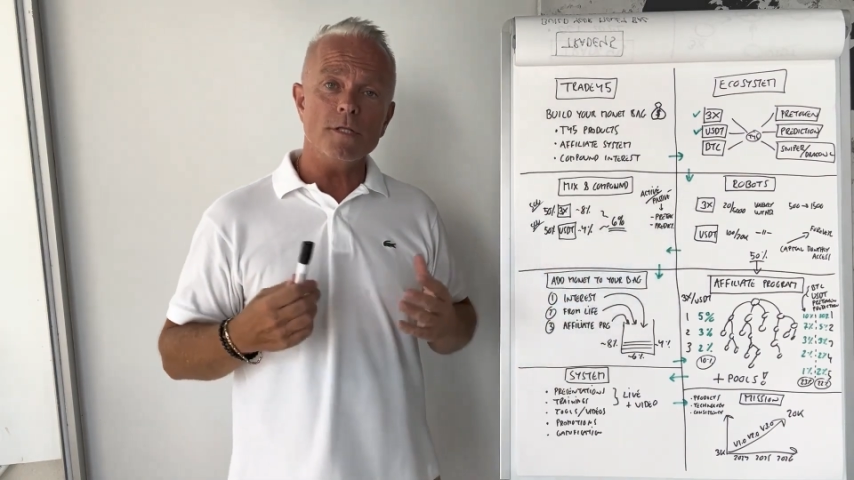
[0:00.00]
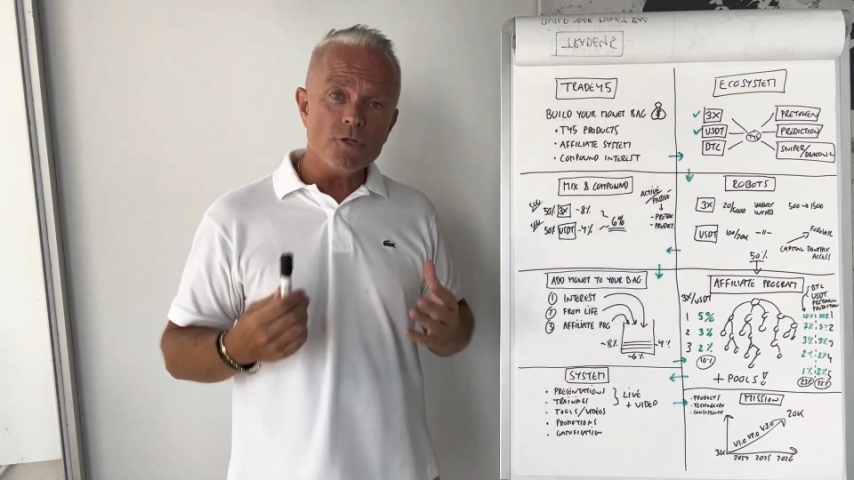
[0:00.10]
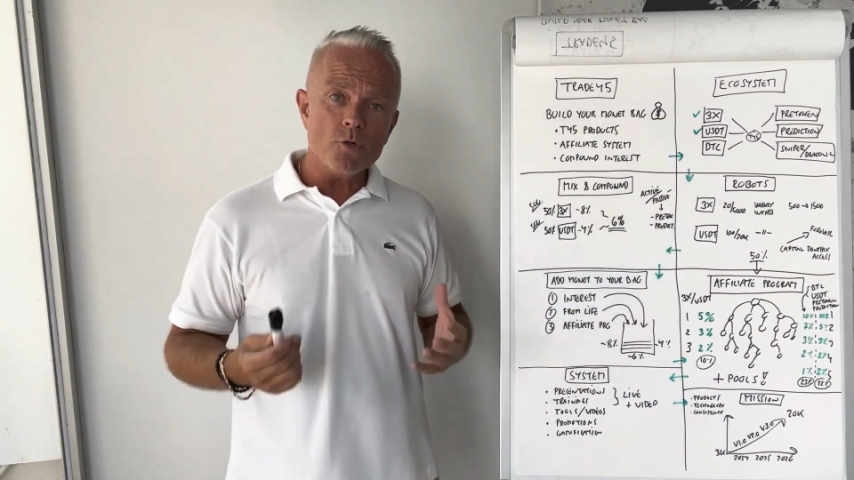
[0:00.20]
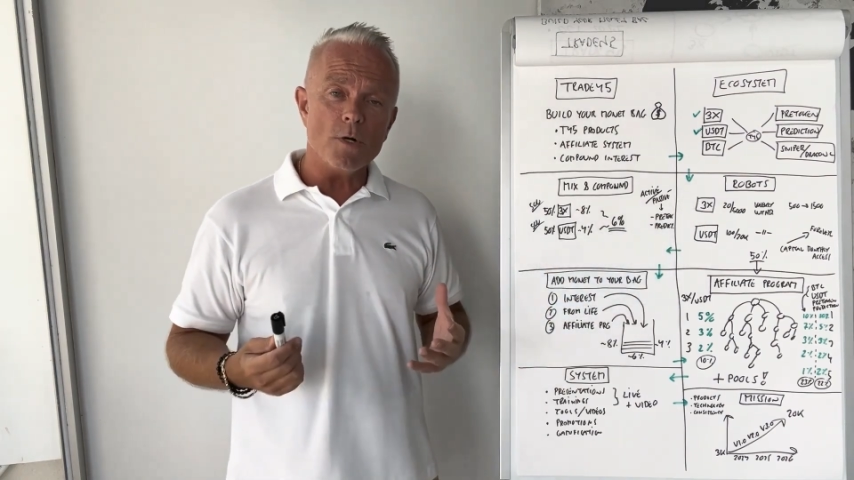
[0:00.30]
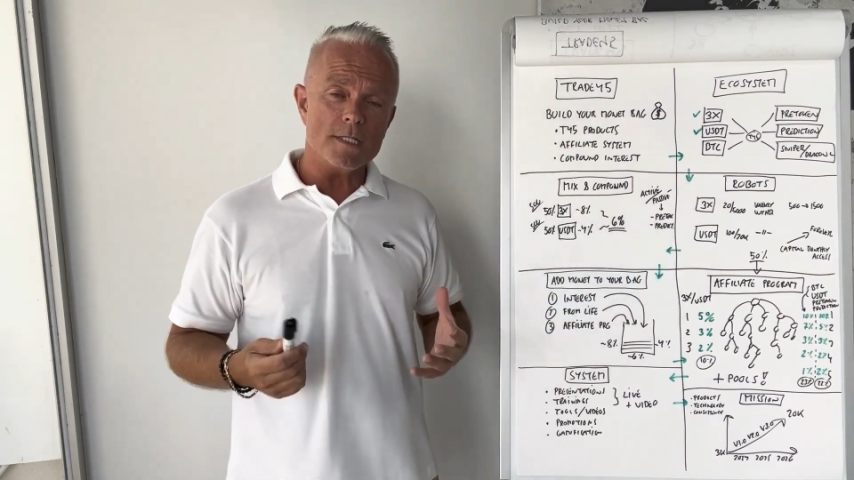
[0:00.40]
the
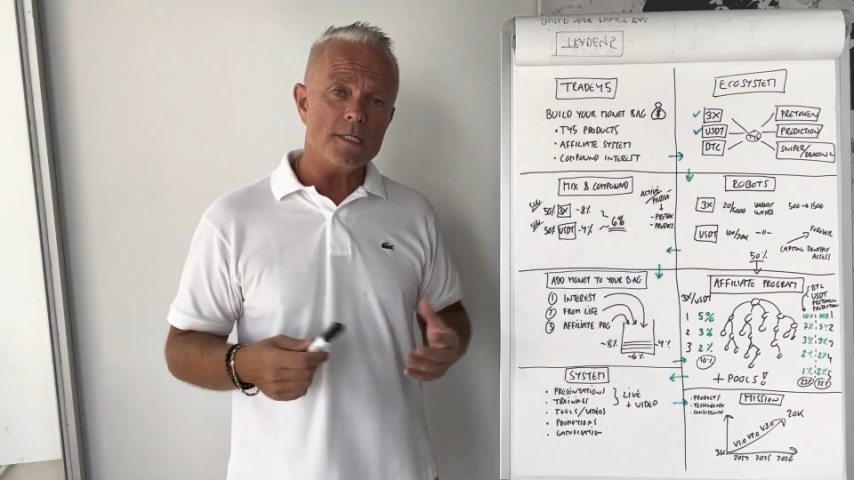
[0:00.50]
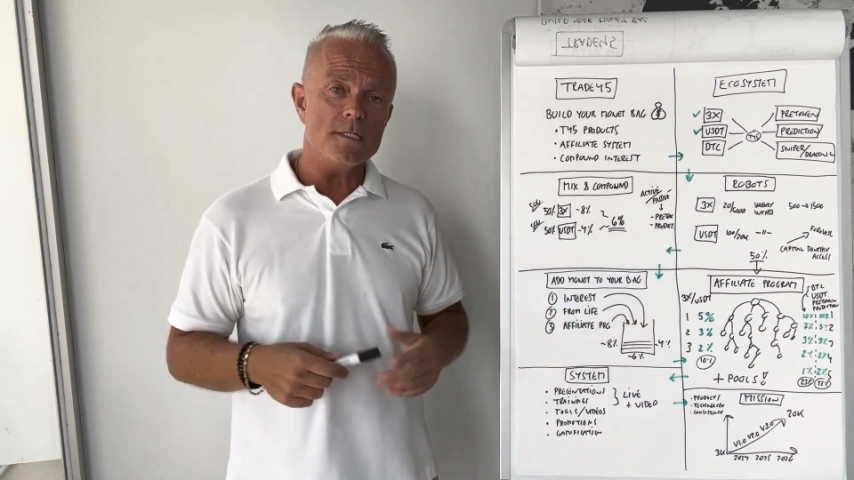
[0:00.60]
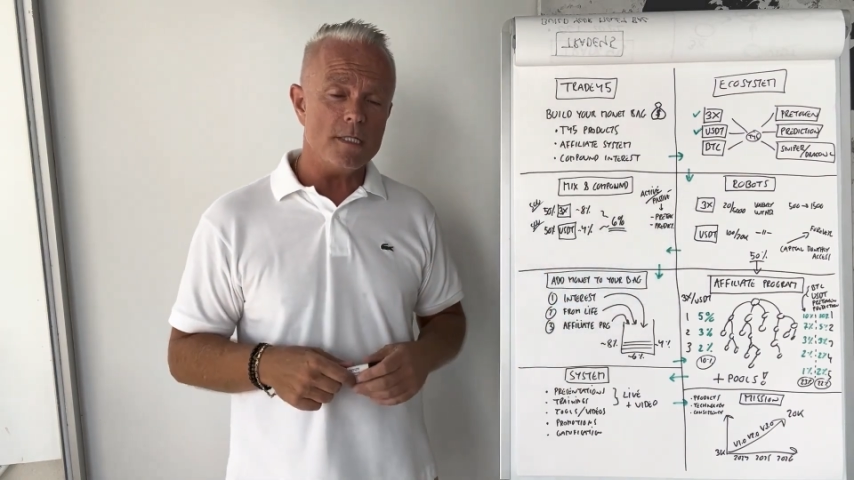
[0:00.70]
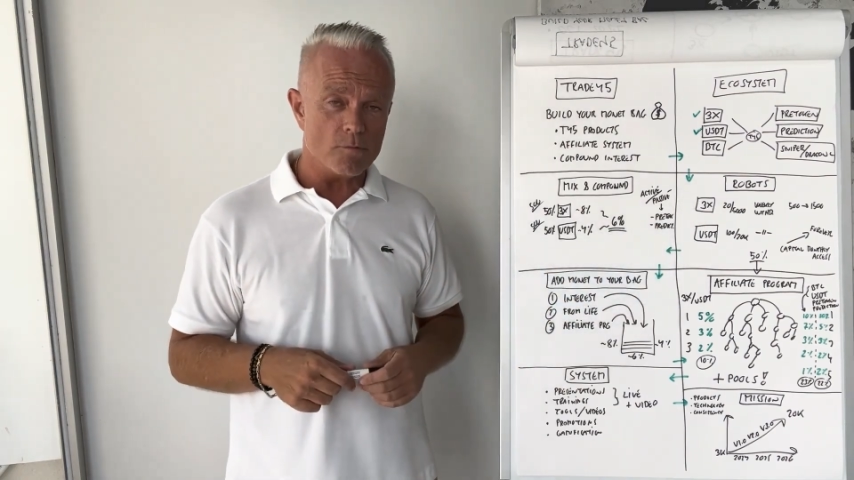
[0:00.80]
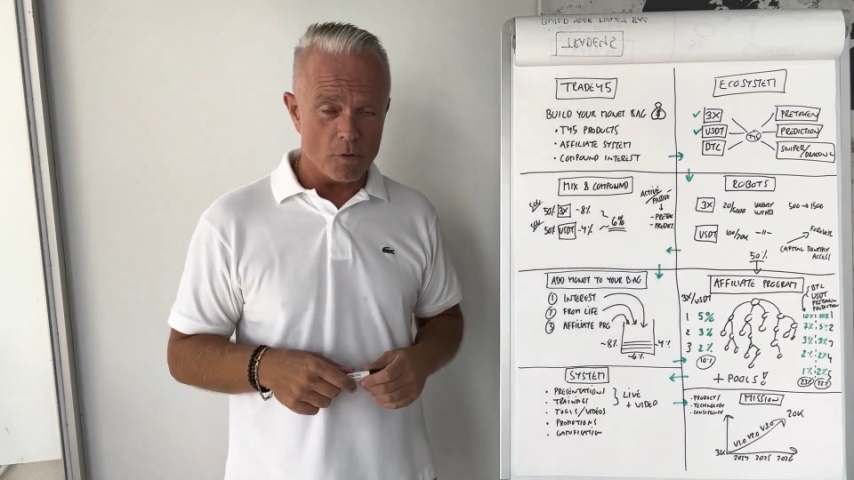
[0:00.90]

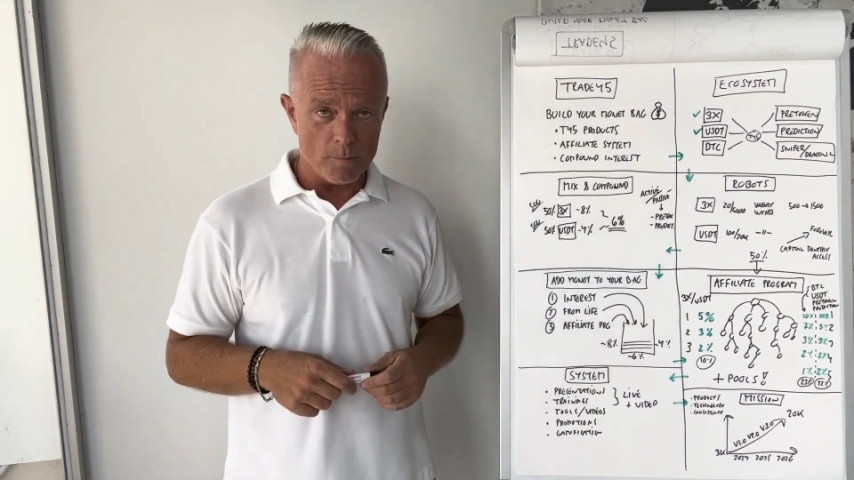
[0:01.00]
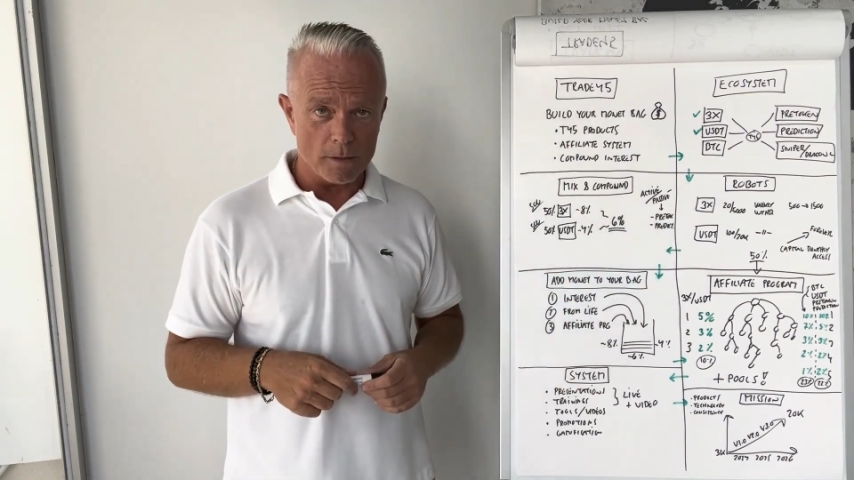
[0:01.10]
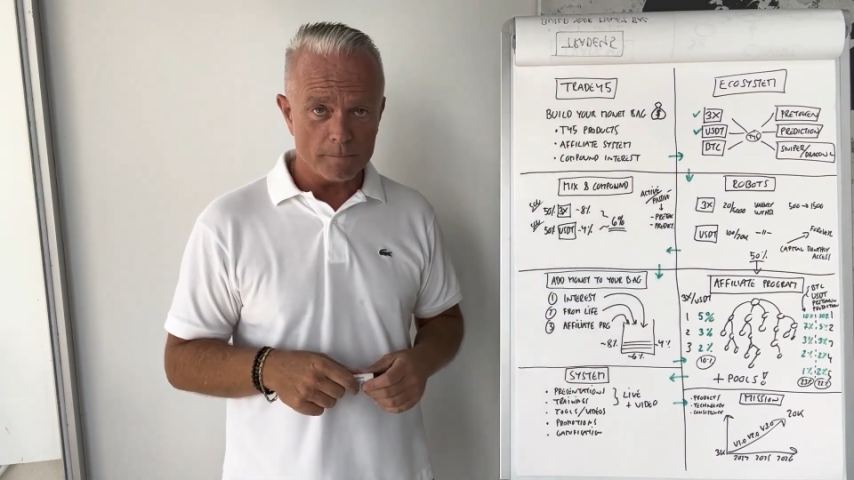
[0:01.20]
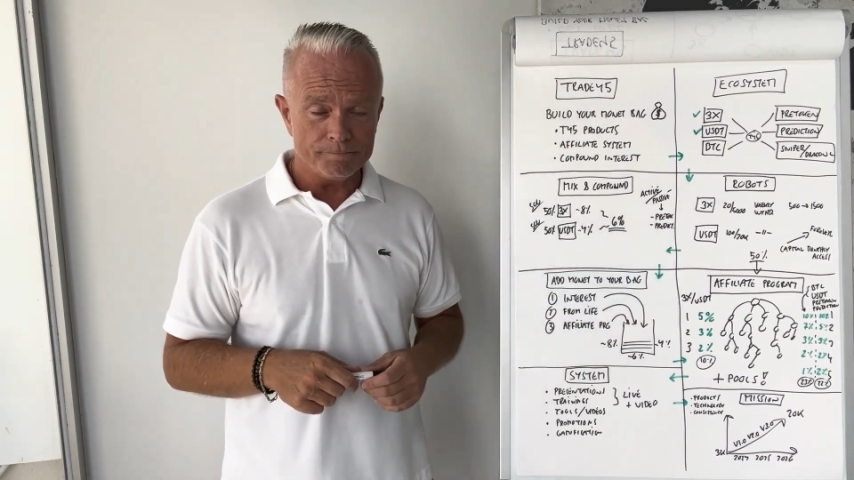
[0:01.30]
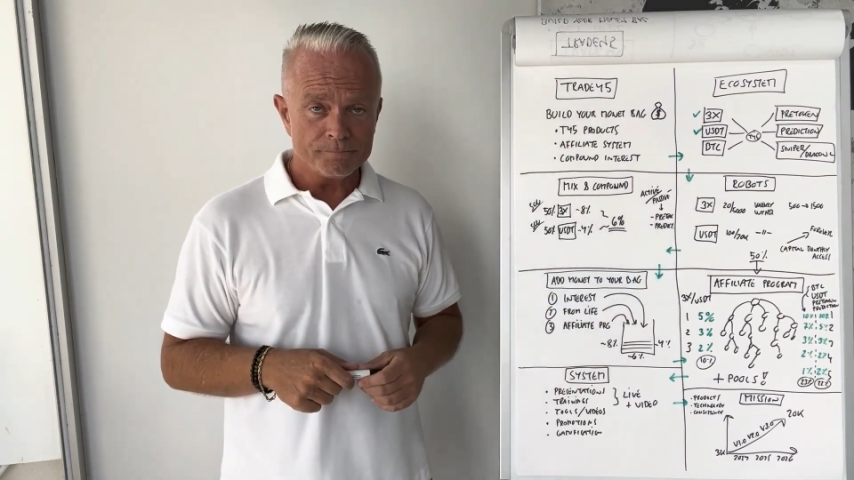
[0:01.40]
USDT robot.